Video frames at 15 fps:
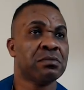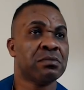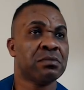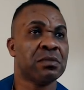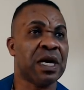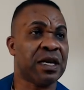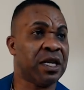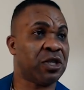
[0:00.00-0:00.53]

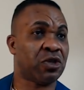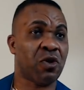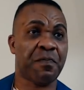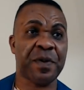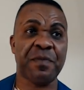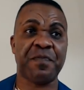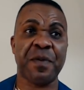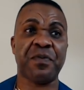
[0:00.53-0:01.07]
And the
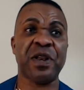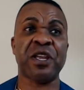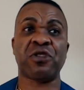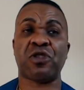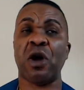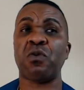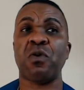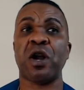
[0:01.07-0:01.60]
stupid people in
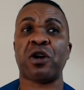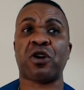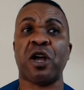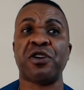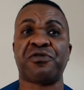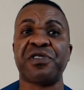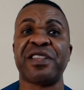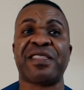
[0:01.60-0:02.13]
third world
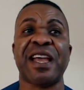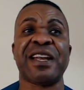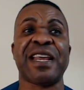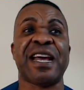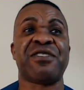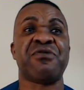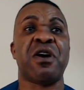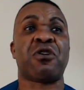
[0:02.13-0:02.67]
country think
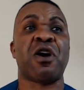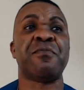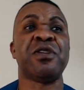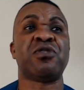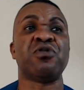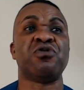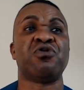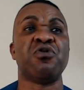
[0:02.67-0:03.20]
that you are coming
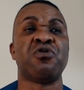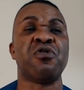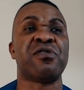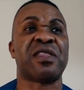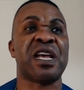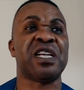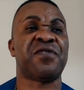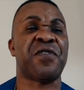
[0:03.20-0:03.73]
to do good
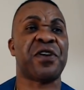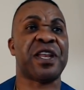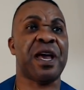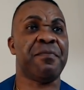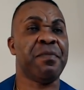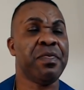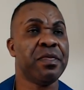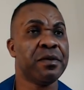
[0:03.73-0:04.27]
things for
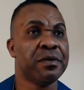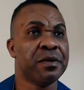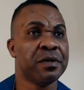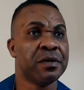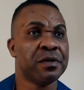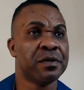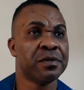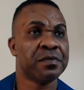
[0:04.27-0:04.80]
them,
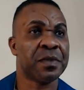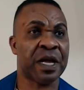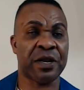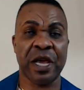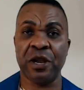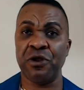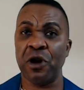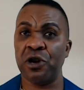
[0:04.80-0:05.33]
and
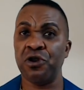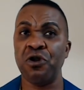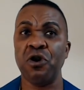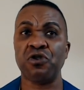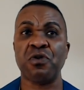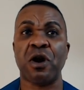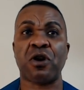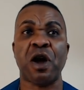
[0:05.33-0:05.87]
they don't know
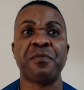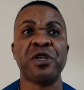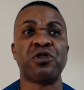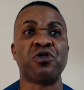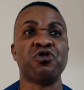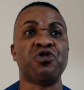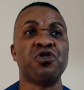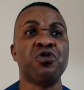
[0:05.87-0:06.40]
you are coming
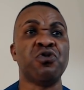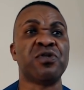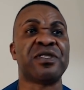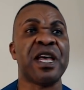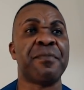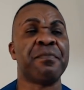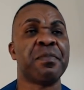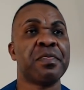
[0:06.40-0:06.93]
to use
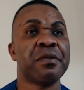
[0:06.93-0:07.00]
them.